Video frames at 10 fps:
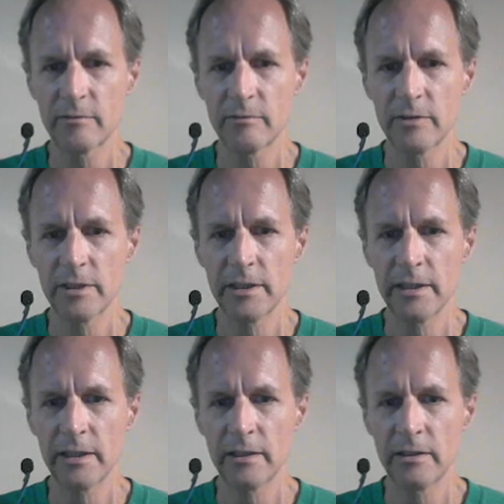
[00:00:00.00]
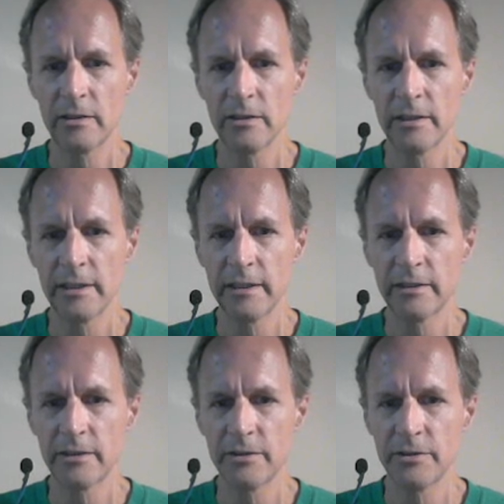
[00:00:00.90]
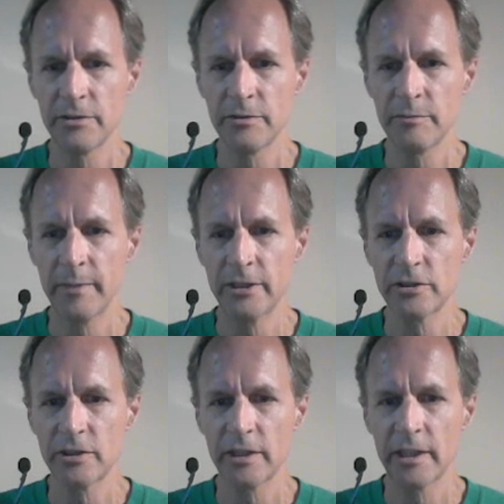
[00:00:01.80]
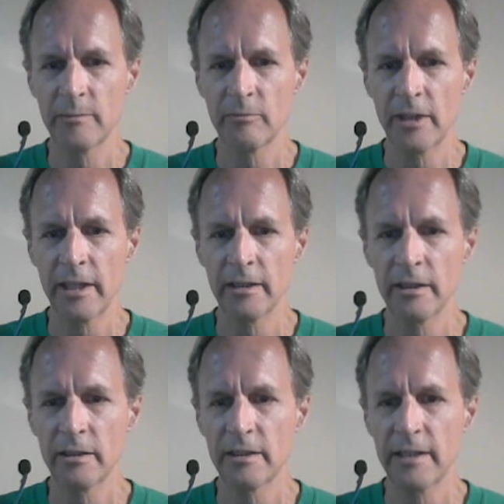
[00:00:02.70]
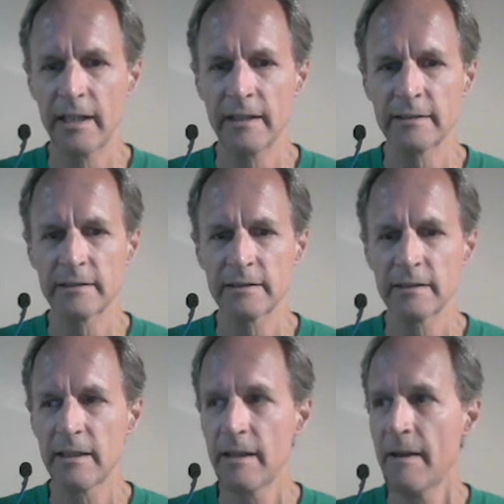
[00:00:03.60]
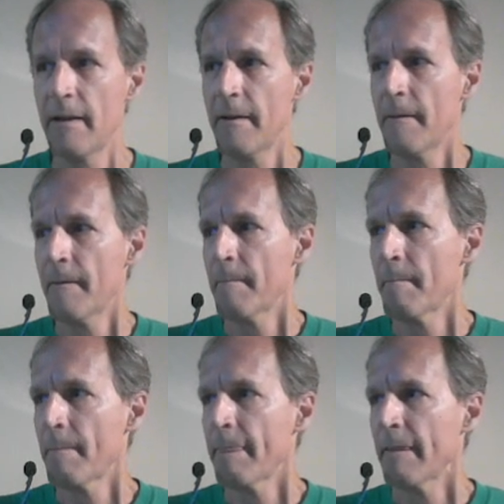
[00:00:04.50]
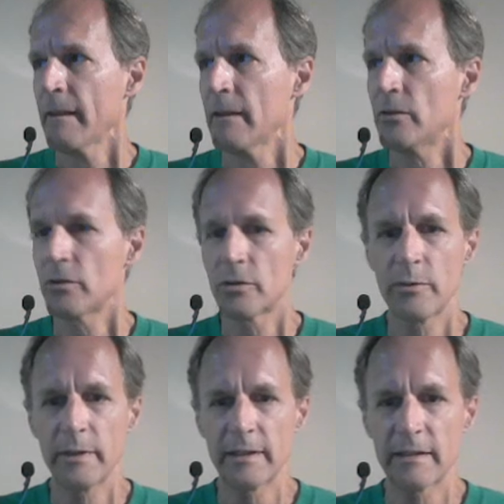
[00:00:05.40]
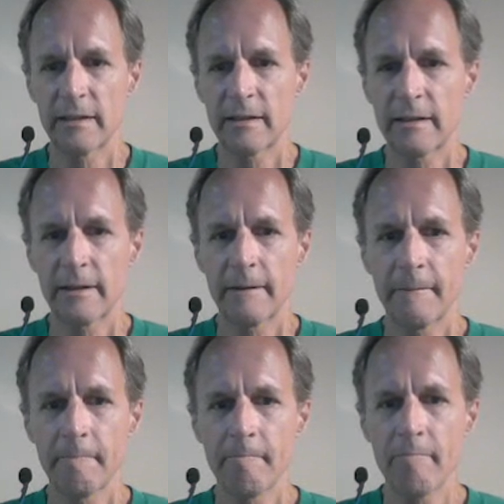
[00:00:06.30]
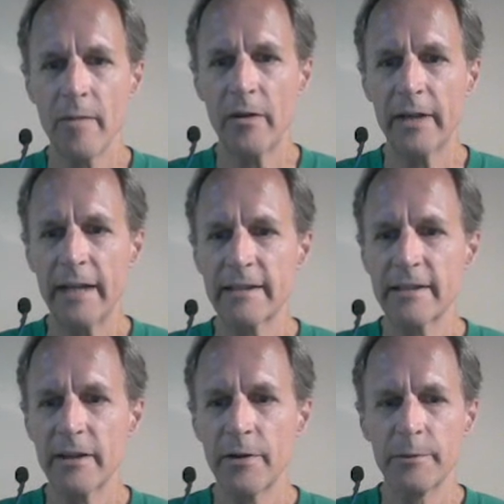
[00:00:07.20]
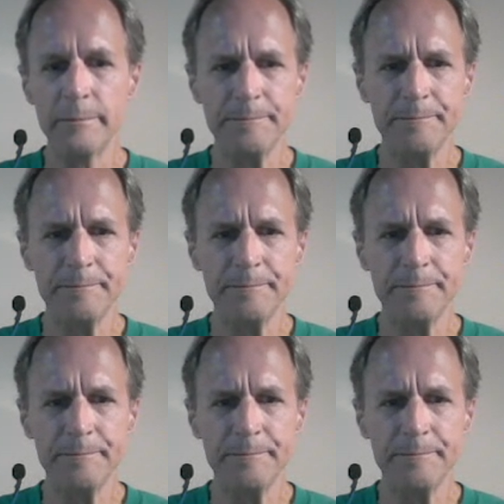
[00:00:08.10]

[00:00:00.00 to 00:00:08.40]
really a good thing to do. Make sure you get them right on the tests or quizzes. Okay, so